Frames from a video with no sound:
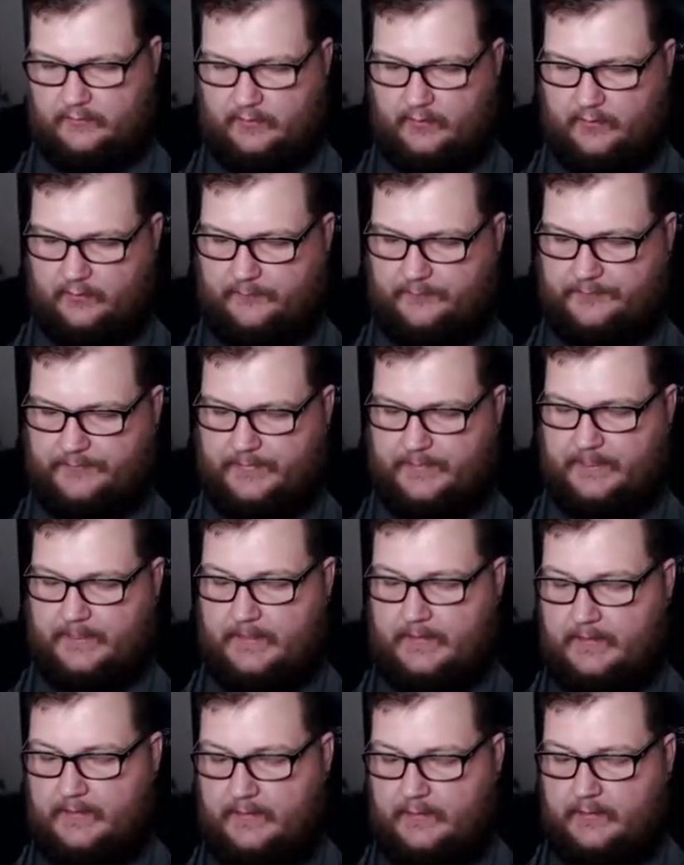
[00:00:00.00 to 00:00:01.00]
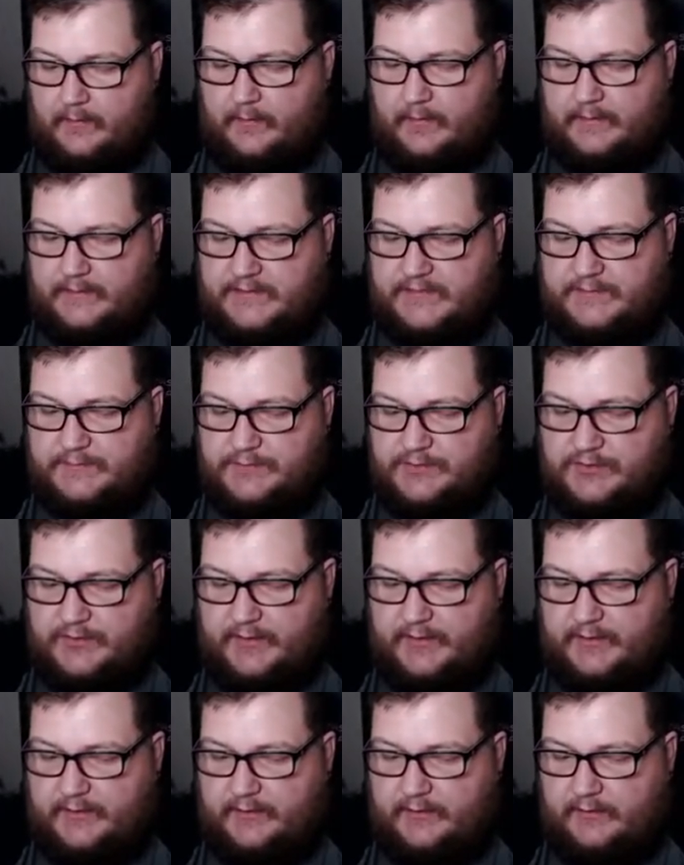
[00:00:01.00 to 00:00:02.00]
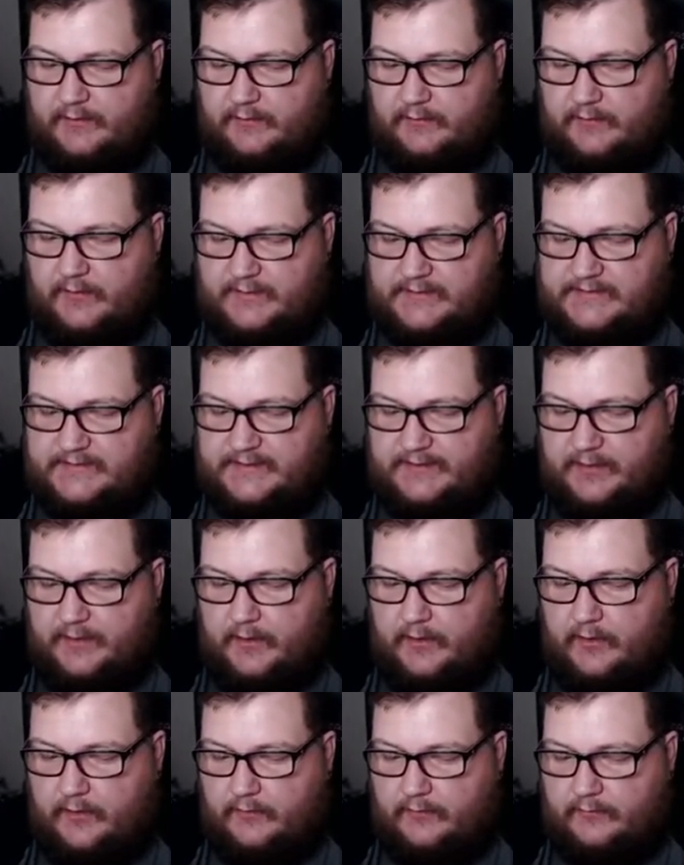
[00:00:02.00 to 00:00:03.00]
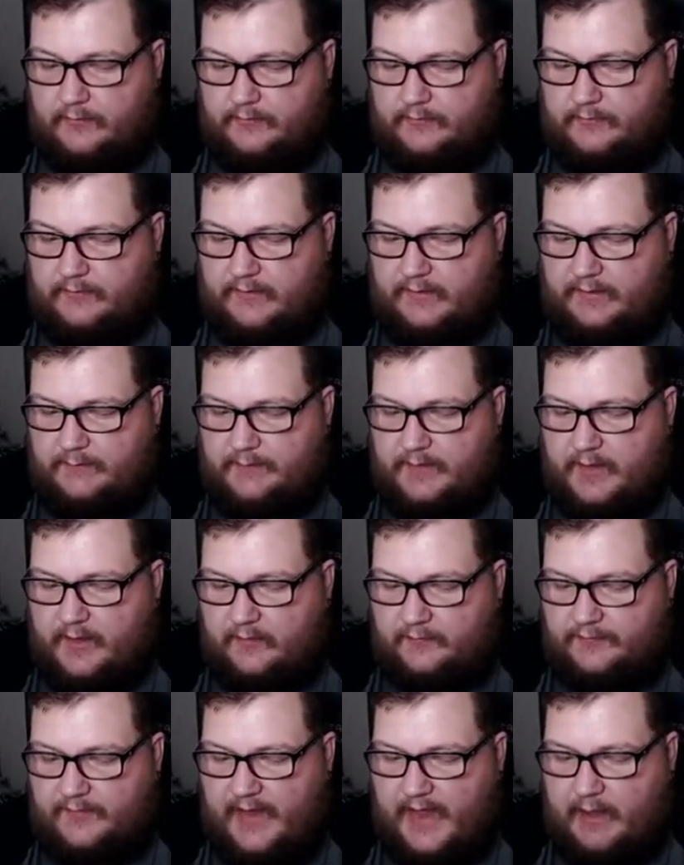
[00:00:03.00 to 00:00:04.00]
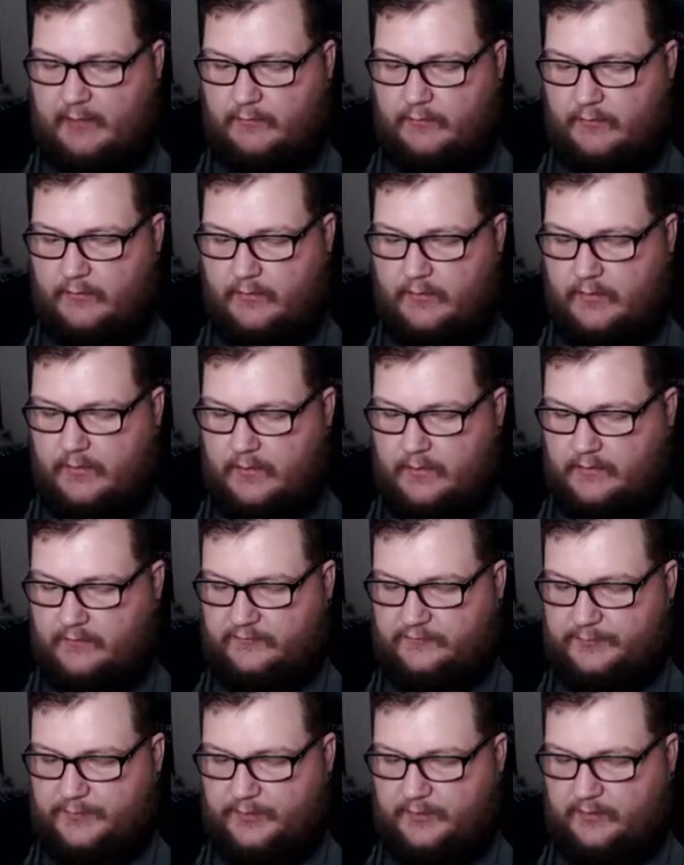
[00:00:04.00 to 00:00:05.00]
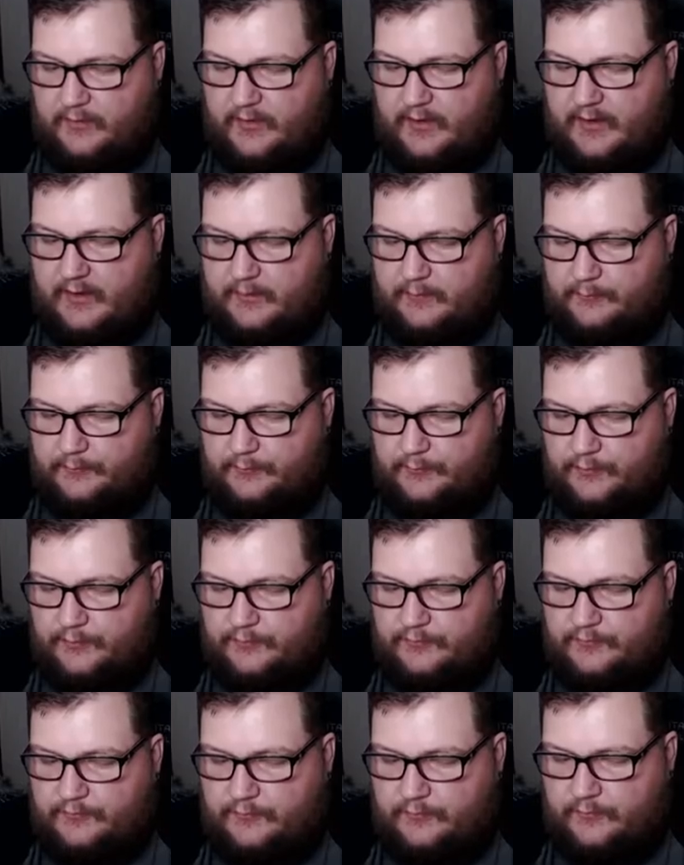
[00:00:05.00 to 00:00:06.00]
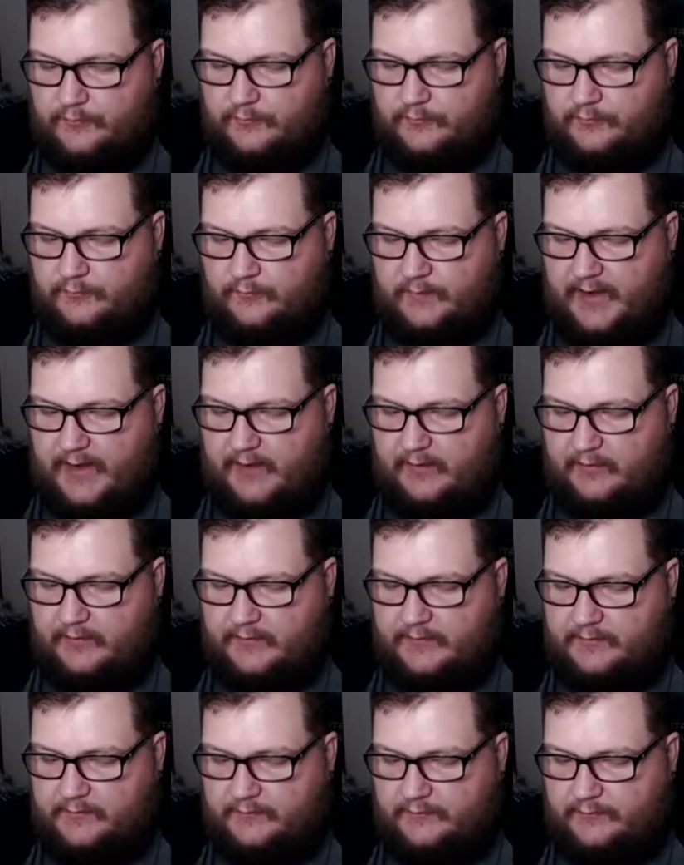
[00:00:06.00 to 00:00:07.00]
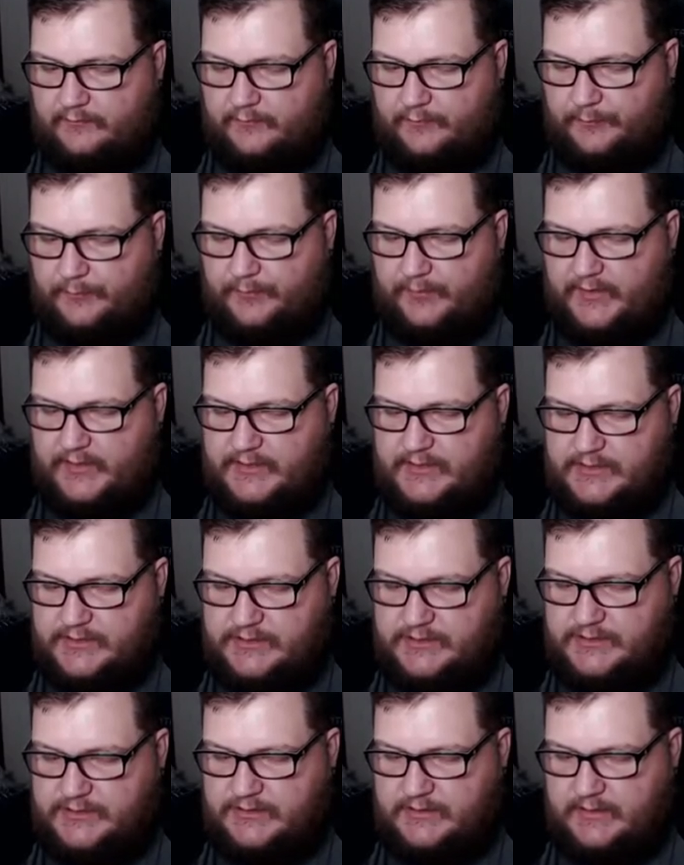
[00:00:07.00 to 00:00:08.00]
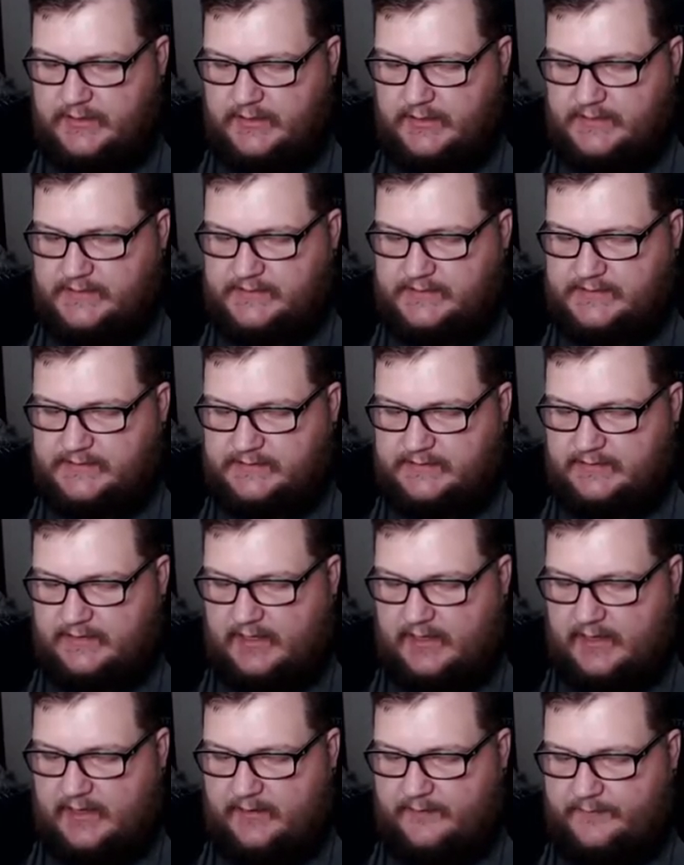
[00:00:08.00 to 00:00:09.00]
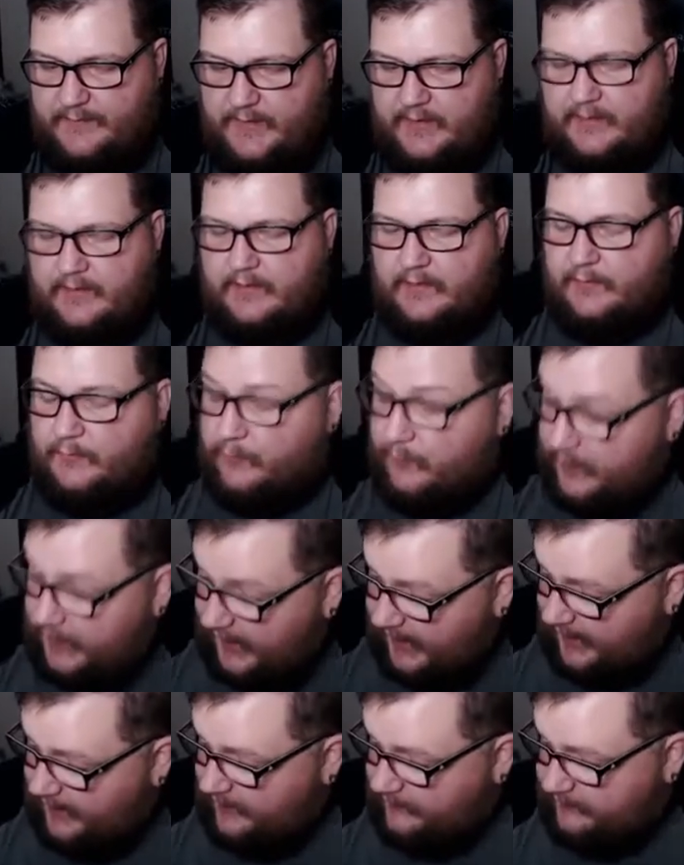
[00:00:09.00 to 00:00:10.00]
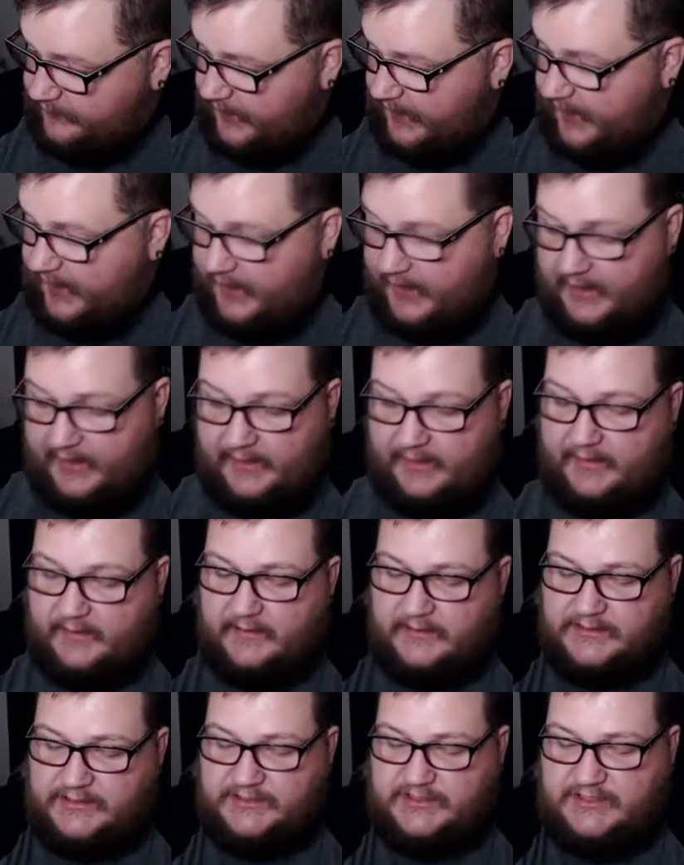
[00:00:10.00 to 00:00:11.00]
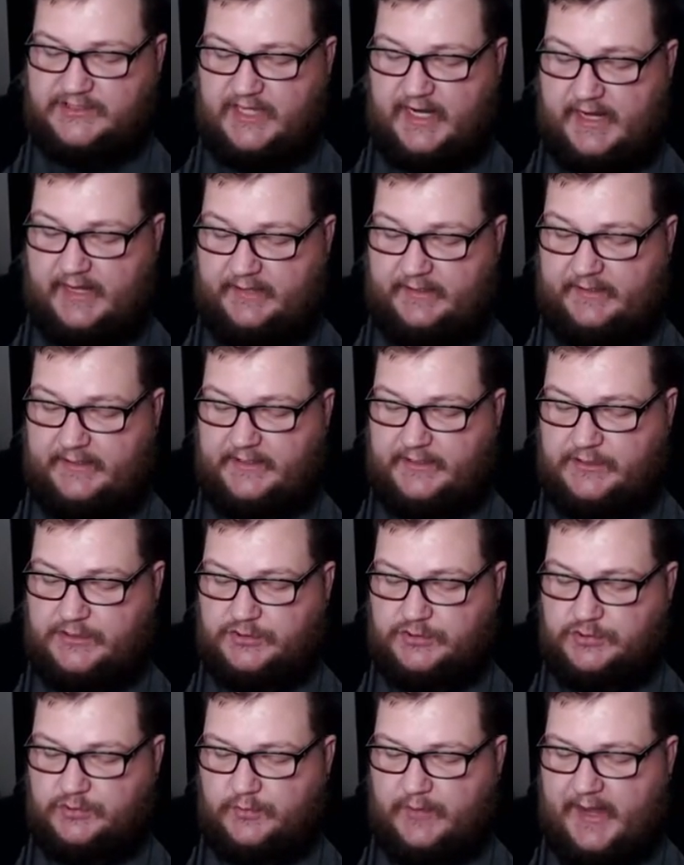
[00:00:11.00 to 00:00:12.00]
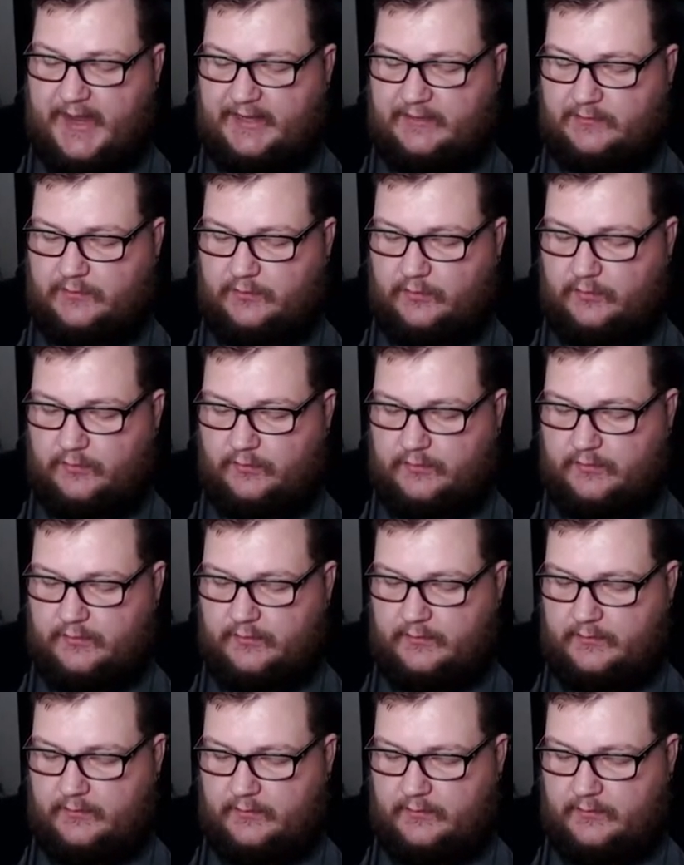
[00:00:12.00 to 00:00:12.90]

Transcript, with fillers: No. All right, Gym Trainer, Luxio, Team Yell Towel, Spinarak, Buizel, Rowlet, Trapinch, Snom, we have a shiny Draclo